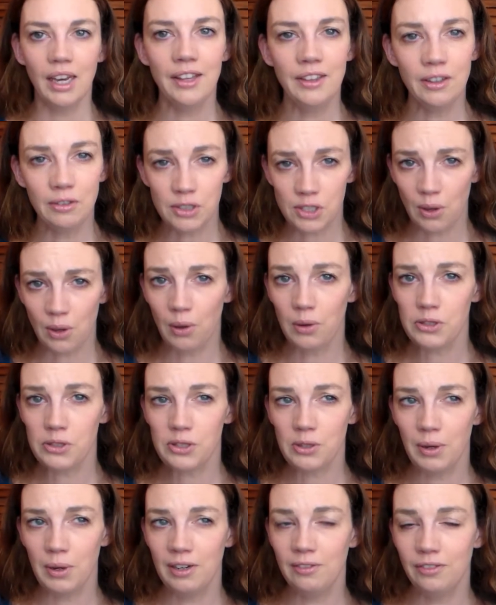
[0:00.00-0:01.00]
And there is
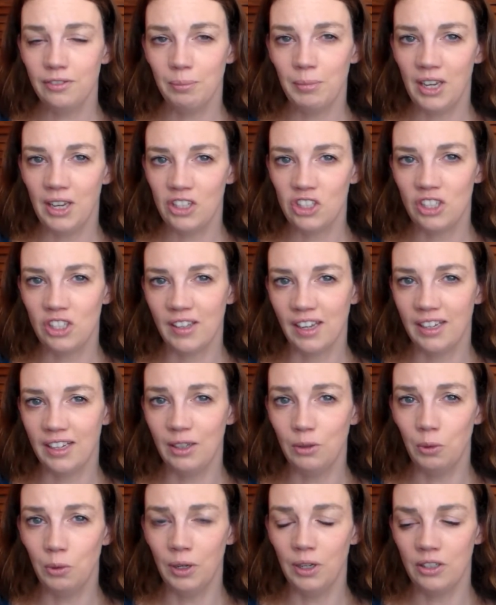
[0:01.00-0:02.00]
also information that
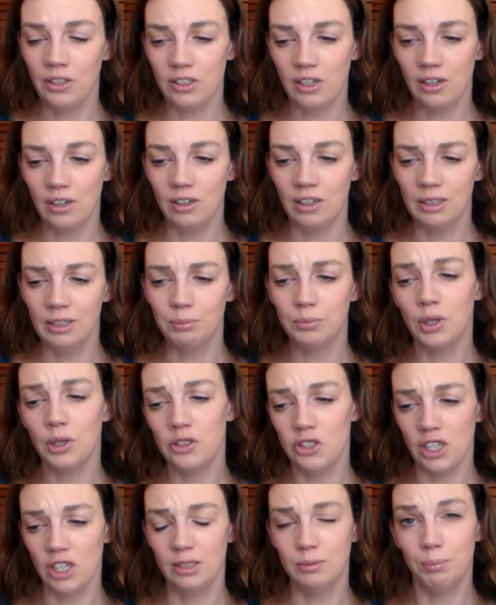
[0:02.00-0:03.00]
he worked on
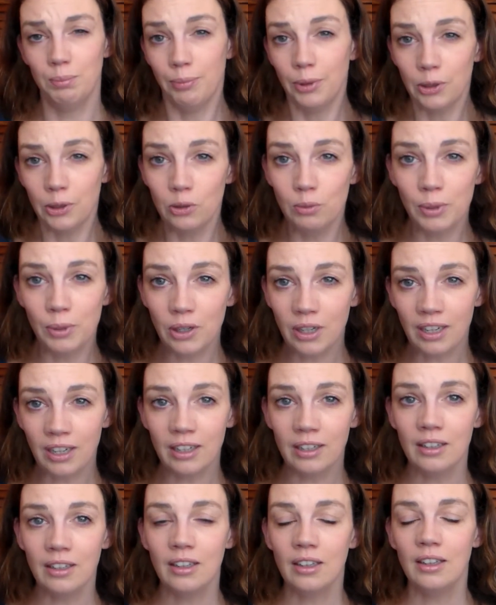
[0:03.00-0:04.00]
Project Blue
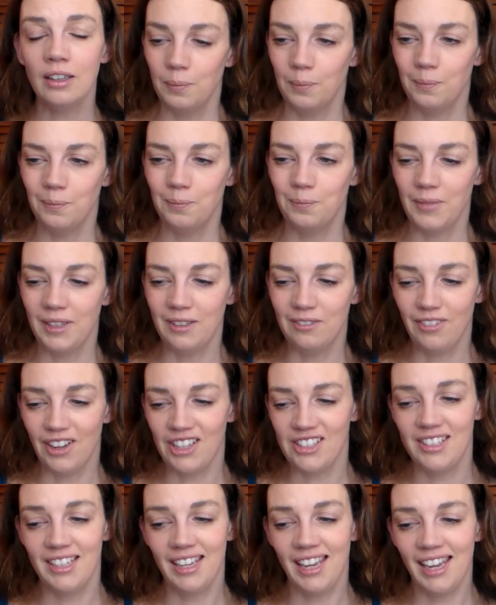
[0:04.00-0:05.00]
Book,
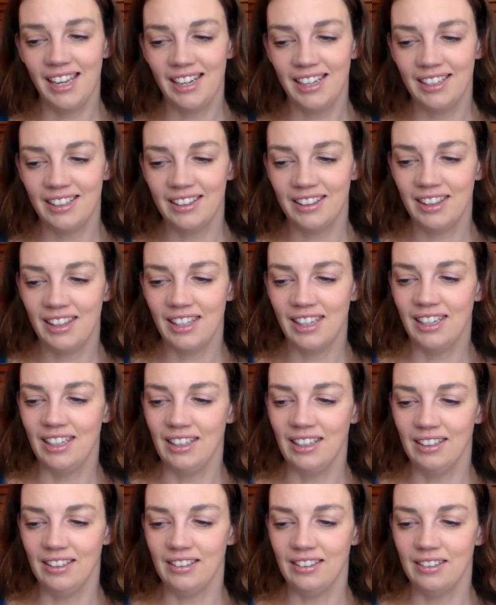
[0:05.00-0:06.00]
investigating
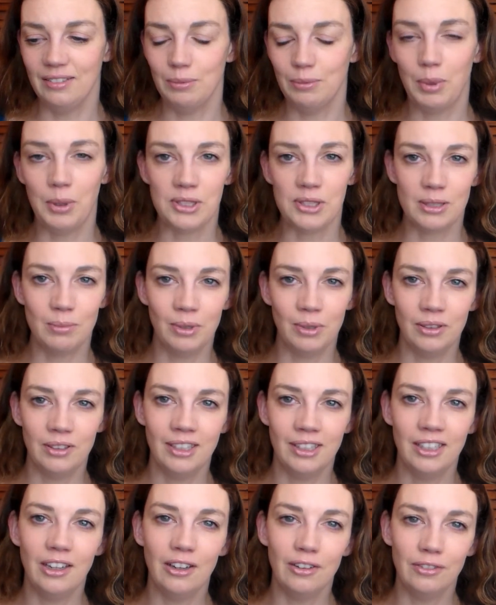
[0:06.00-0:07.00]
the
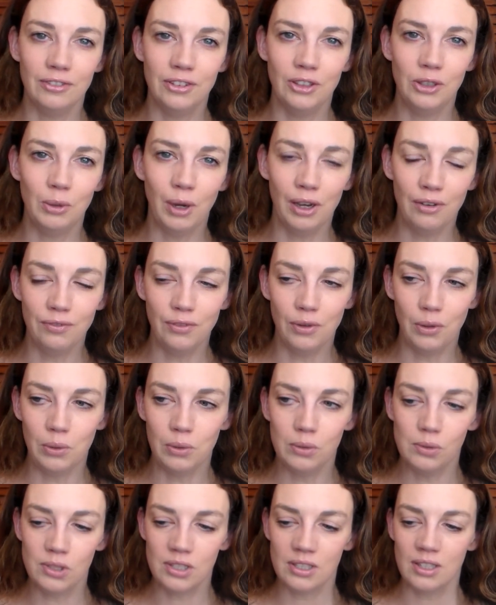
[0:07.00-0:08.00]
possibility of
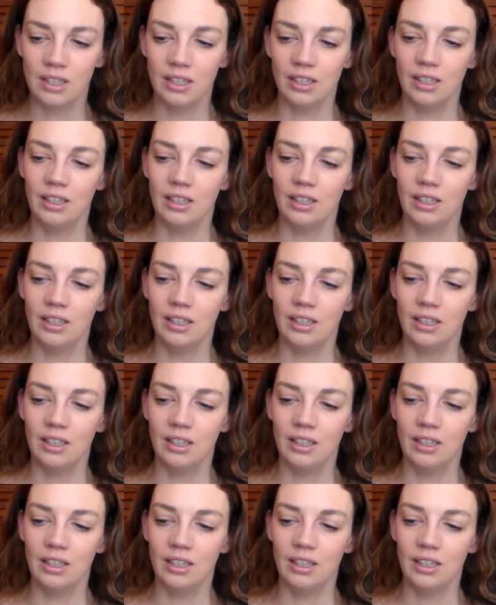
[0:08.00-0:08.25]
UFOs,